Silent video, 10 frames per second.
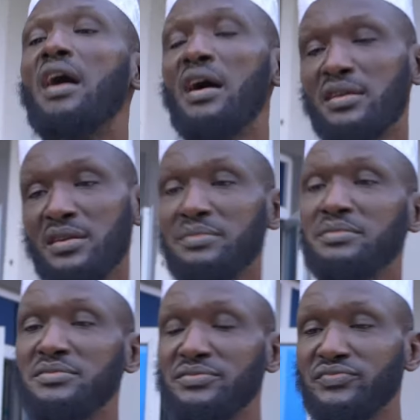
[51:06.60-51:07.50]
I see him.
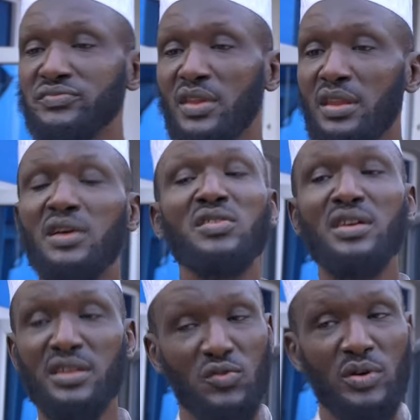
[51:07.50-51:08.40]

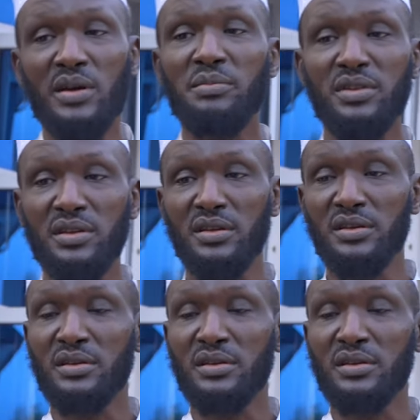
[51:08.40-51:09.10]
Nasha, they do it every day.